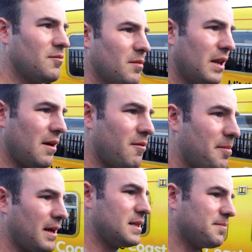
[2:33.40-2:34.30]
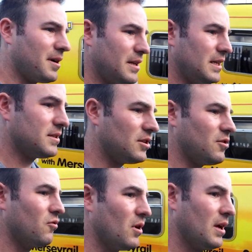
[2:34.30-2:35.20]
when they're replaced by these
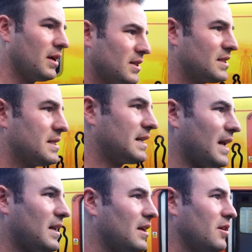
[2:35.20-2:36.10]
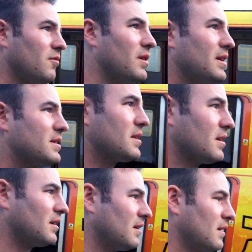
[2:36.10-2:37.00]
new Stadler units.
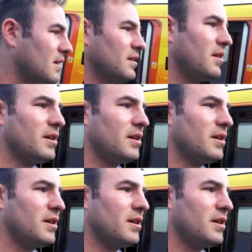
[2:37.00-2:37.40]
Nice